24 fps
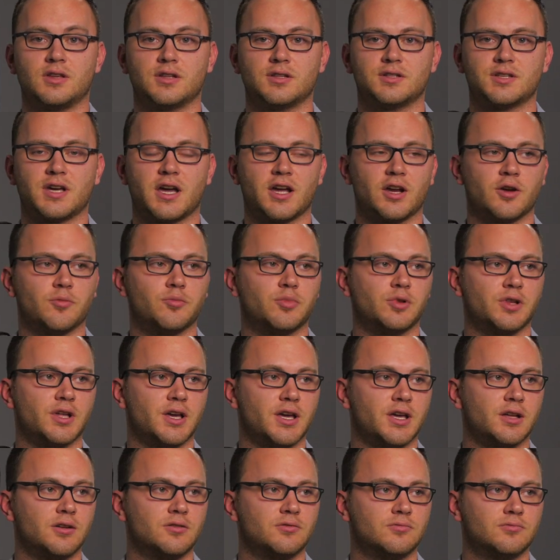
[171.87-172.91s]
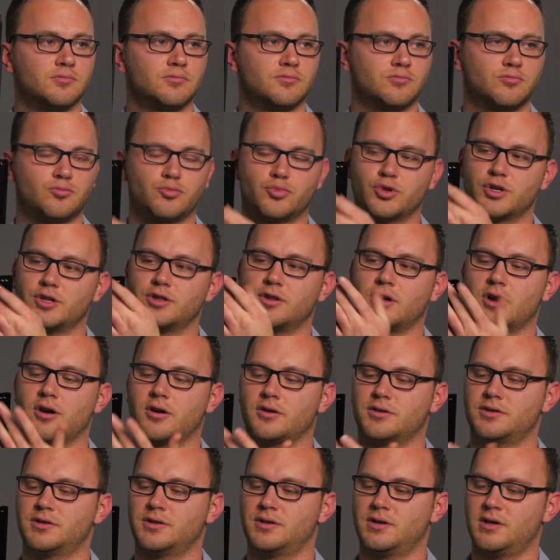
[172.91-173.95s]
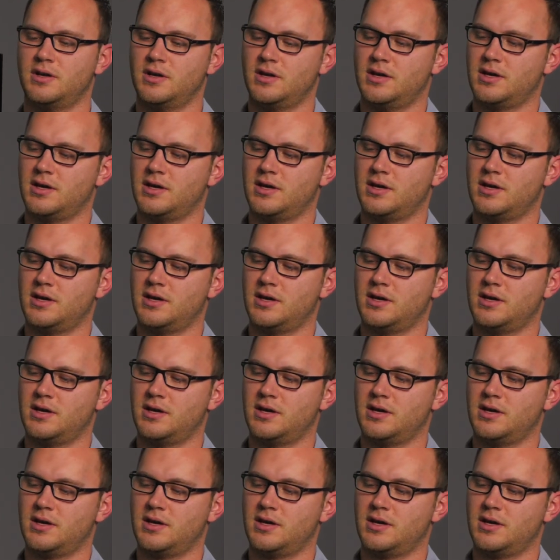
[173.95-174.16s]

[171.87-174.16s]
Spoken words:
entire plate, pretty large.